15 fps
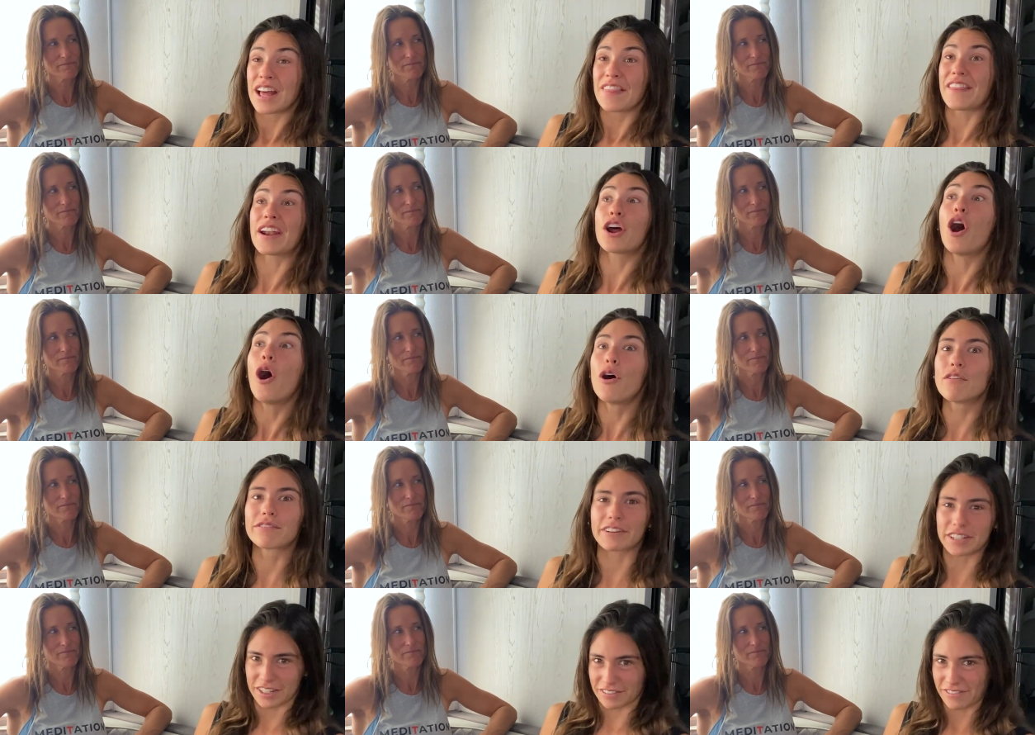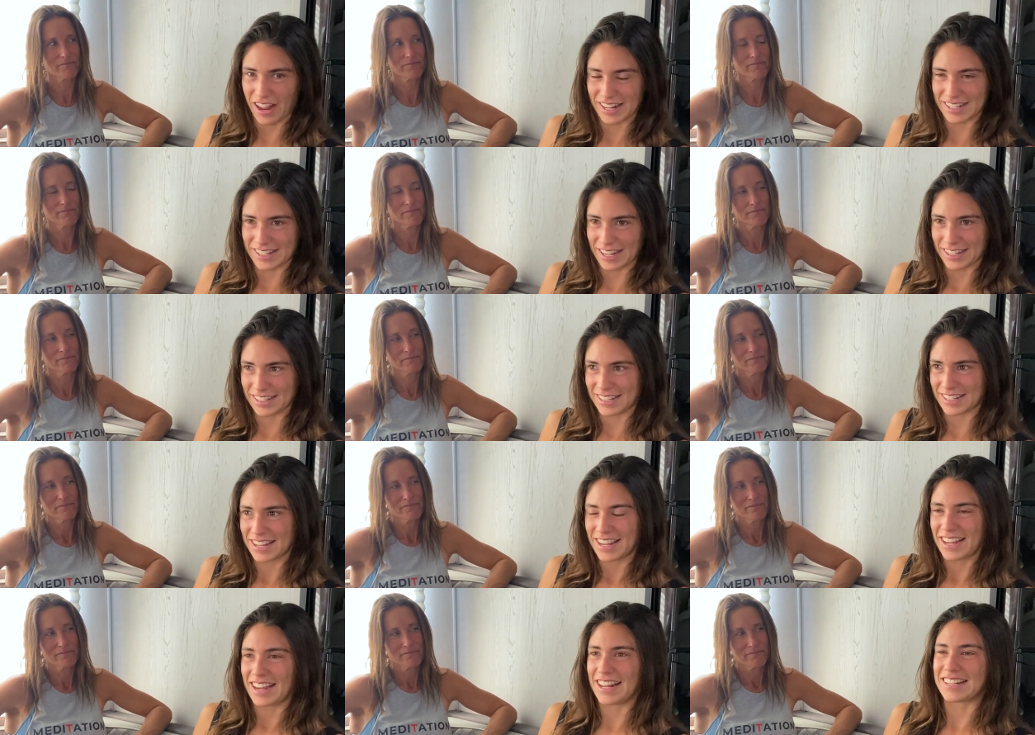Speaker 1: that over defends us.
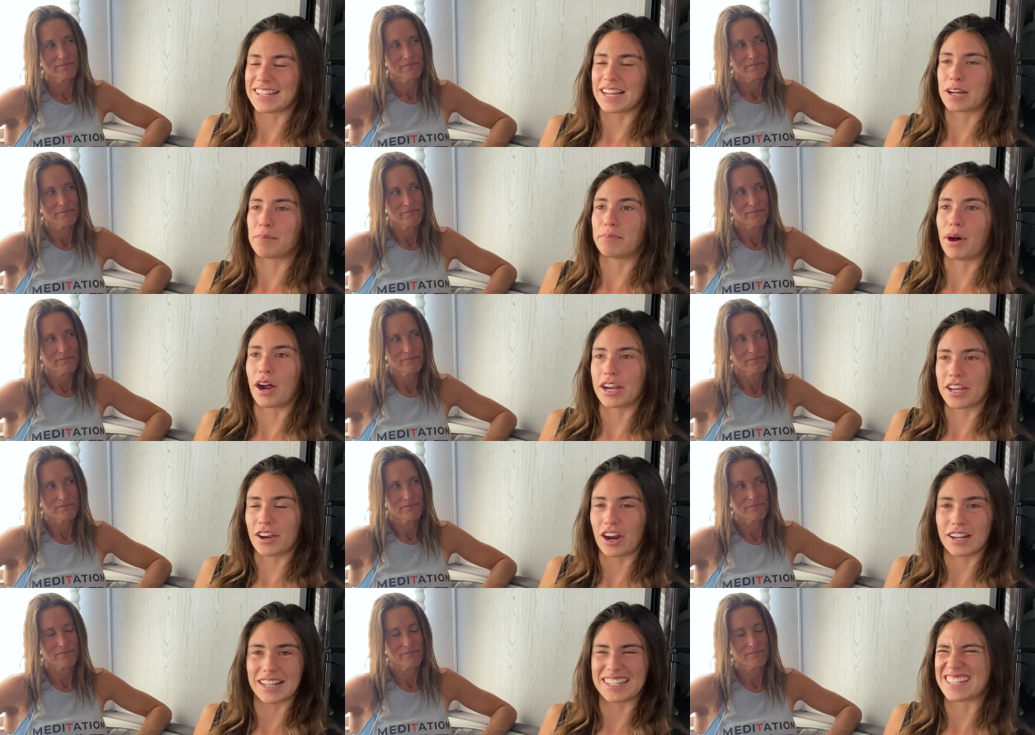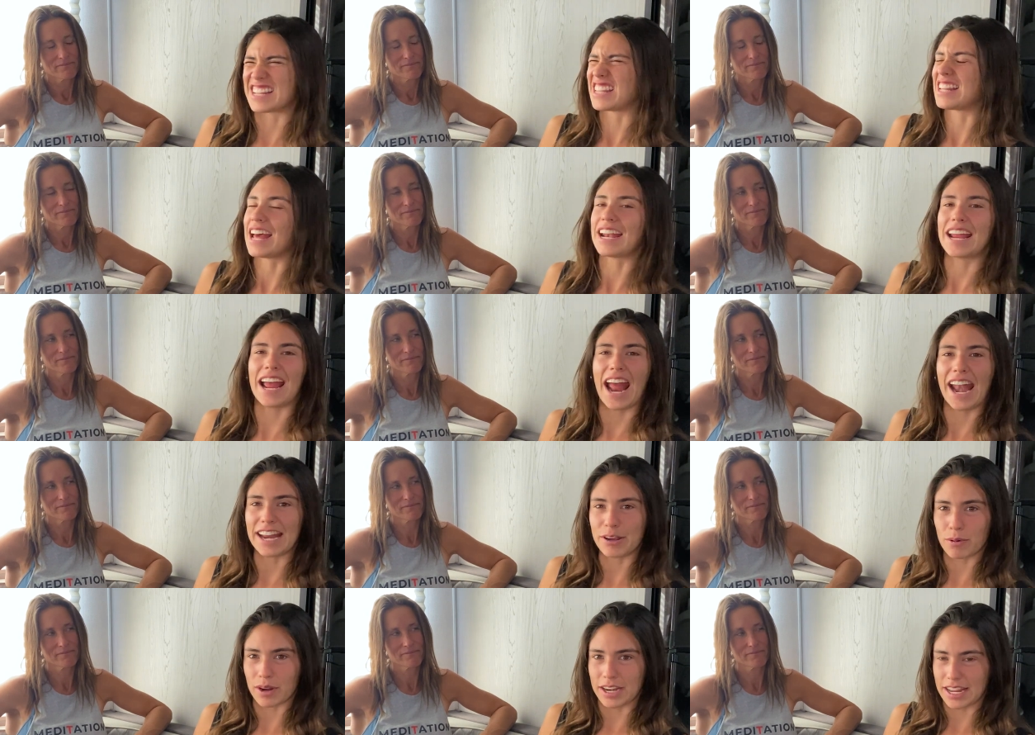It's like a bodyguard that doesn't let
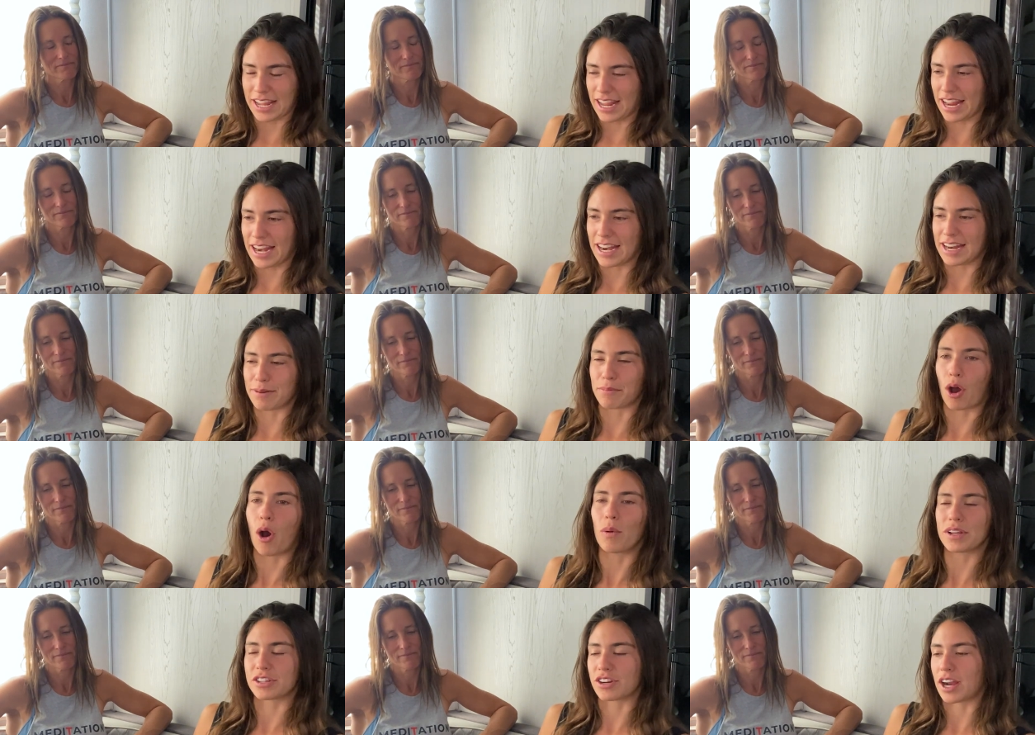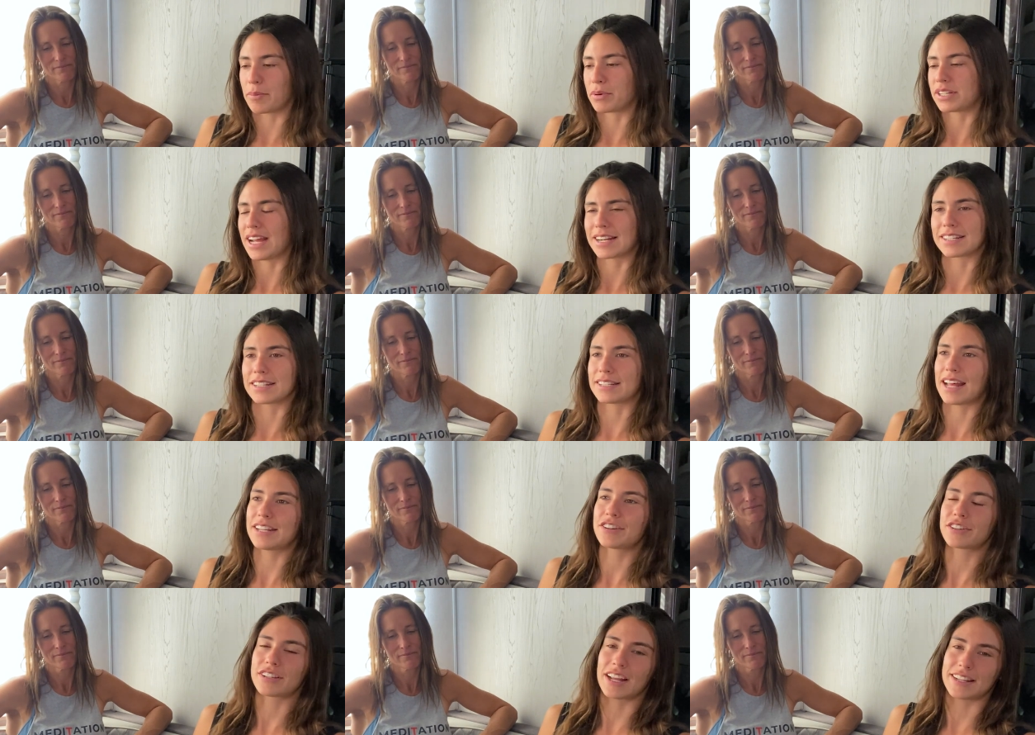anyone in and always trying to protect us.
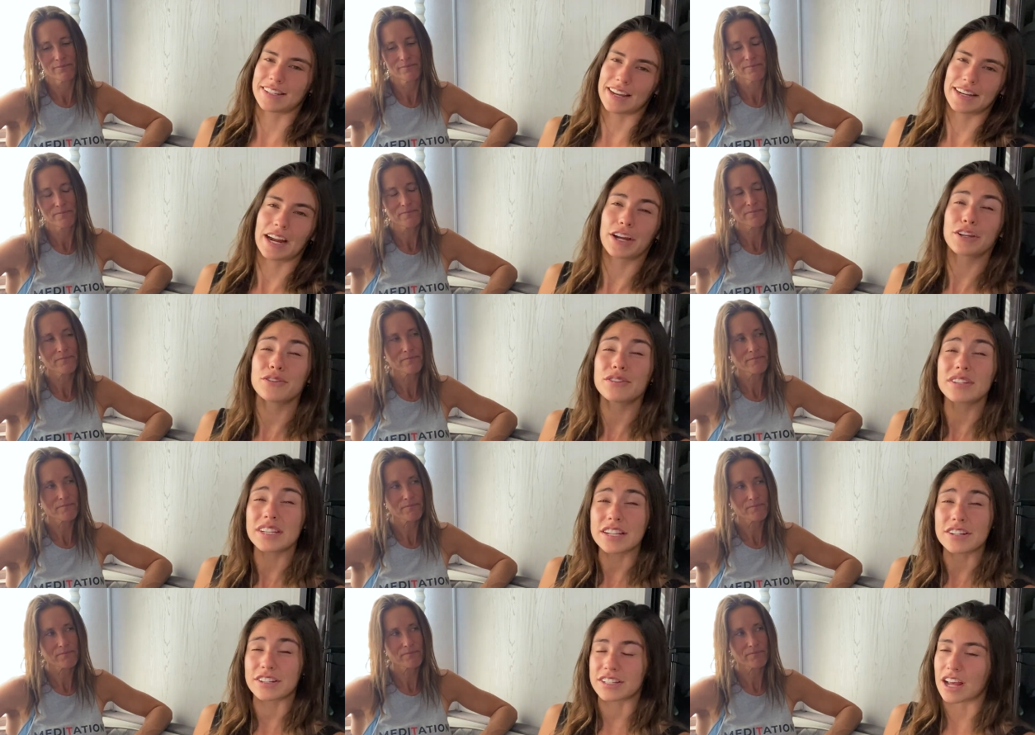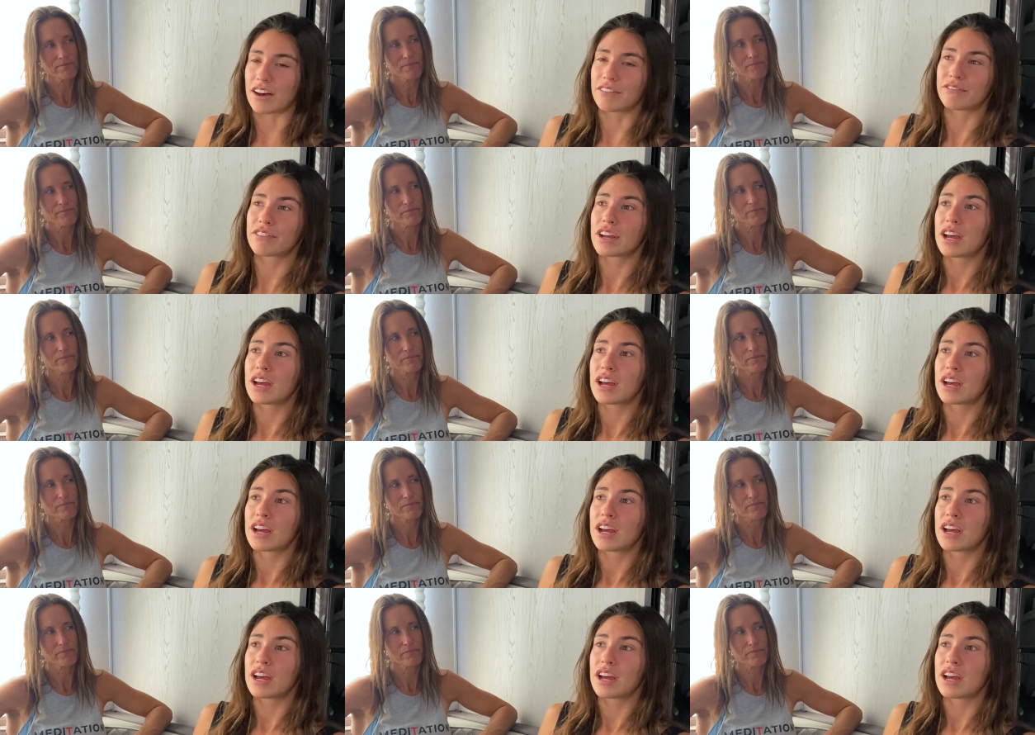That's your sun sign, how you see yourself.